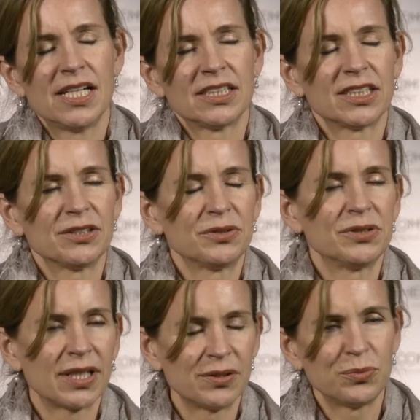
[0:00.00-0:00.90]
So
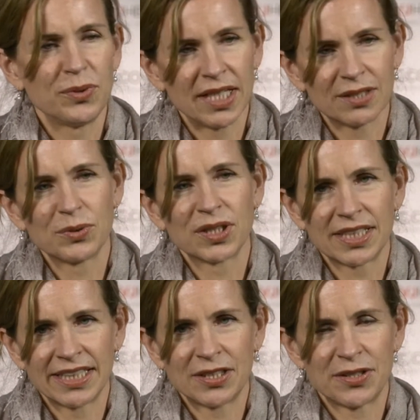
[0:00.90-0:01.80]
now we are
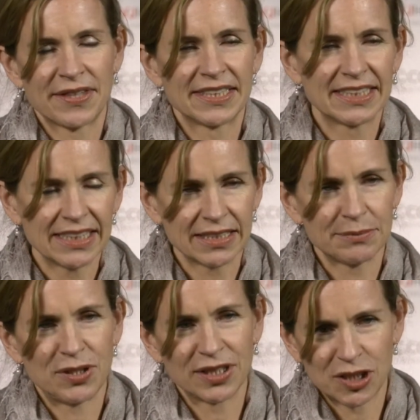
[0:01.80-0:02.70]
working on the sister
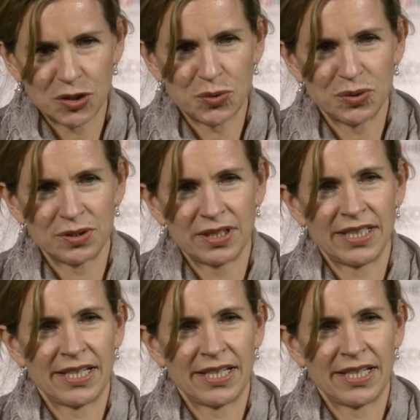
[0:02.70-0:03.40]
molecule,